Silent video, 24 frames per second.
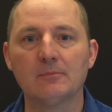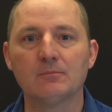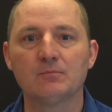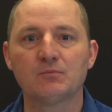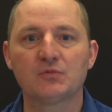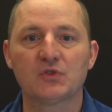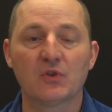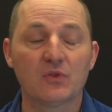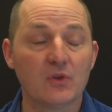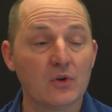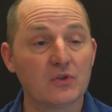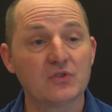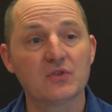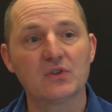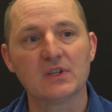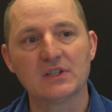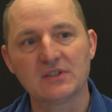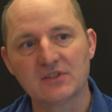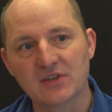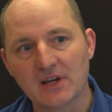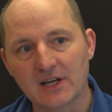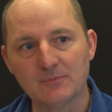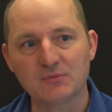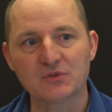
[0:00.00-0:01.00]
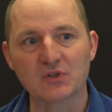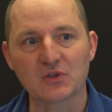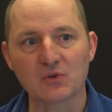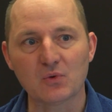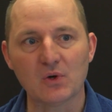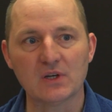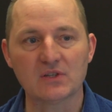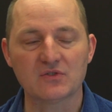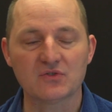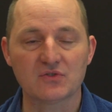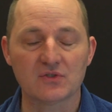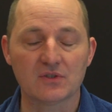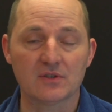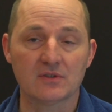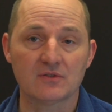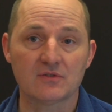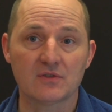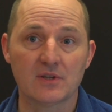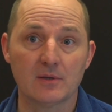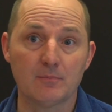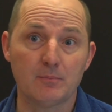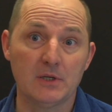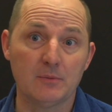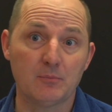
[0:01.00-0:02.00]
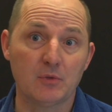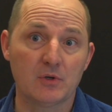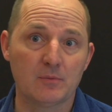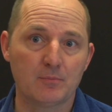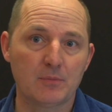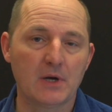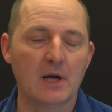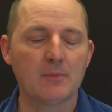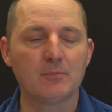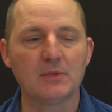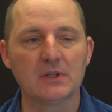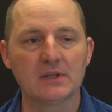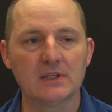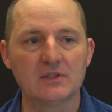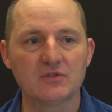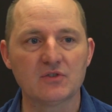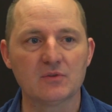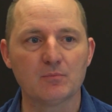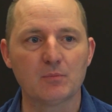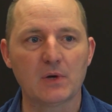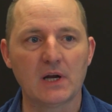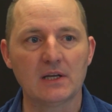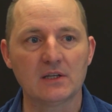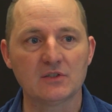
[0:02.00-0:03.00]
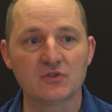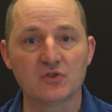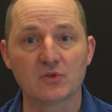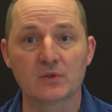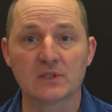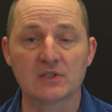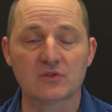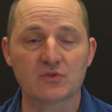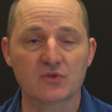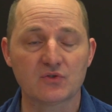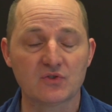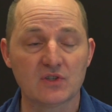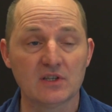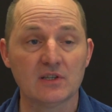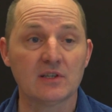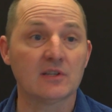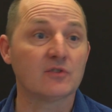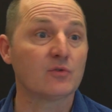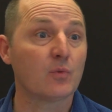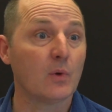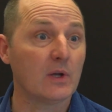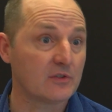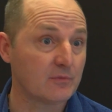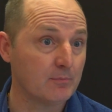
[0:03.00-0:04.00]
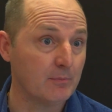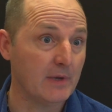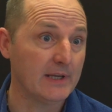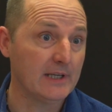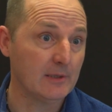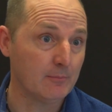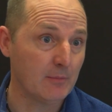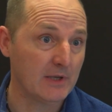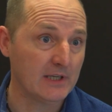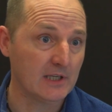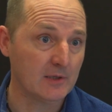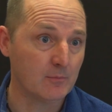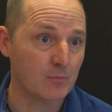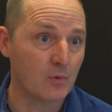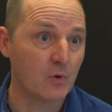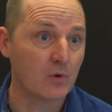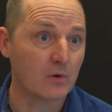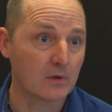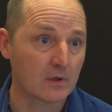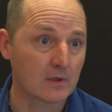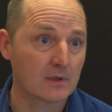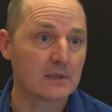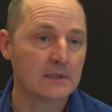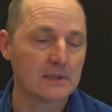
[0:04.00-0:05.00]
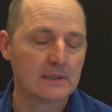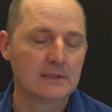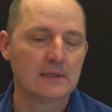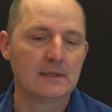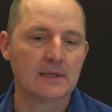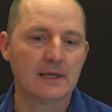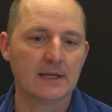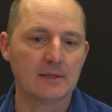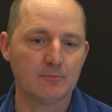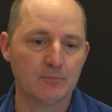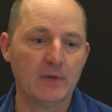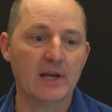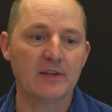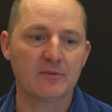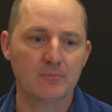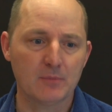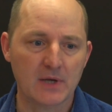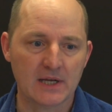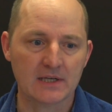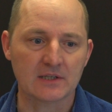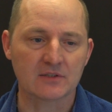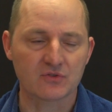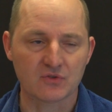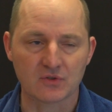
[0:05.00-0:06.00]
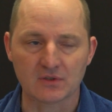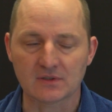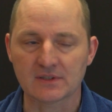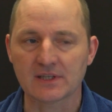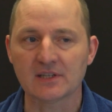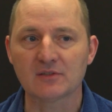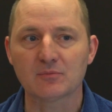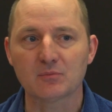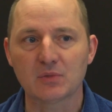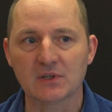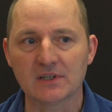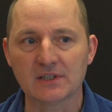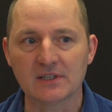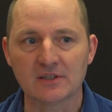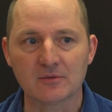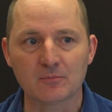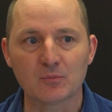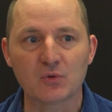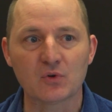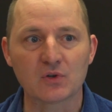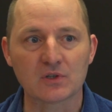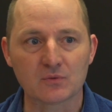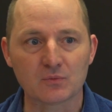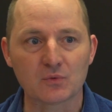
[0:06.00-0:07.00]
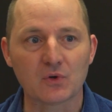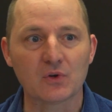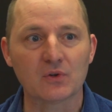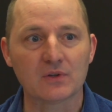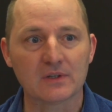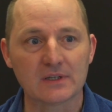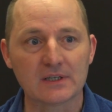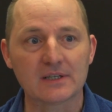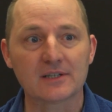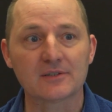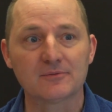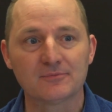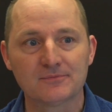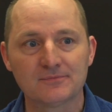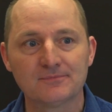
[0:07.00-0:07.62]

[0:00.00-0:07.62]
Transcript: So those are the types of questions that people in population biology are interested in, as well as many, many more. And mathematics certainly has played an important role there.